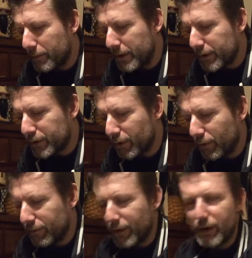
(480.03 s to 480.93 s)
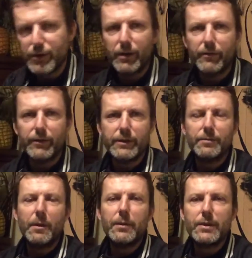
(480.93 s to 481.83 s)
minuscule version of it.
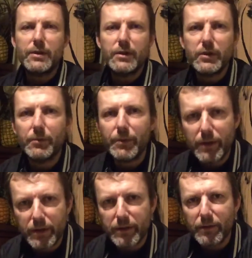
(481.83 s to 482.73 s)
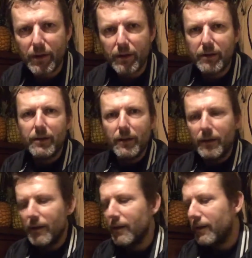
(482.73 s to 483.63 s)
But I want to see something that's like,
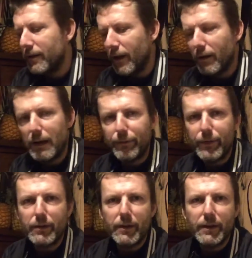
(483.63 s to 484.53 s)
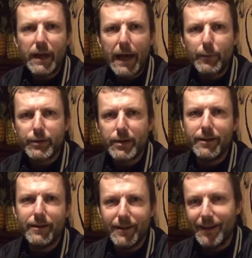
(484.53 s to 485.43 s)
you know, living in a house.
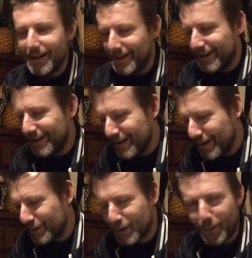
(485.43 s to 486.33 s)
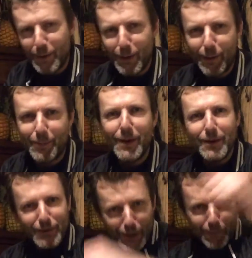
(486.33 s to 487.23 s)
He's coming up.
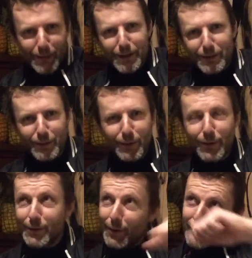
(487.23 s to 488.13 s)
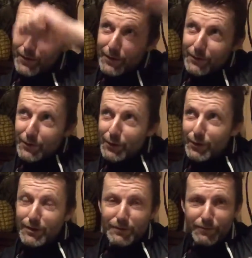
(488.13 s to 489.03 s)
He's opening his door, like the
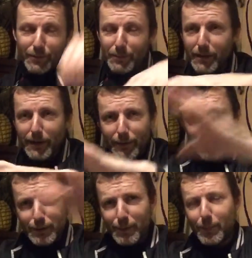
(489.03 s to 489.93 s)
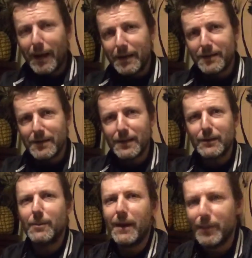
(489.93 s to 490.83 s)
shutter from... Because it's a planet, and it?
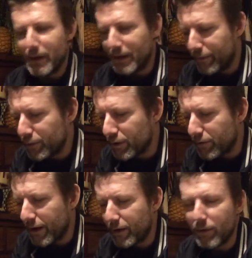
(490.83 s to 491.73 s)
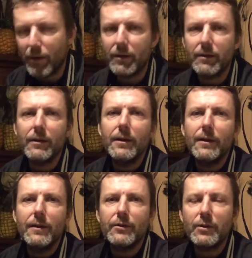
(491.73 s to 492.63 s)
So maybe they live underground, like
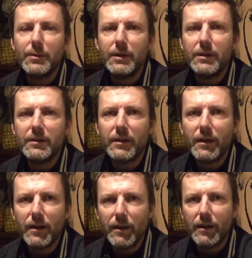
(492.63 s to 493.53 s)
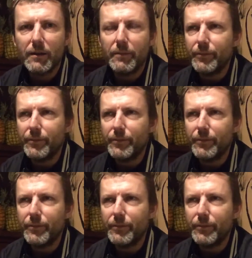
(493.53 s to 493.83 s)
some of these... I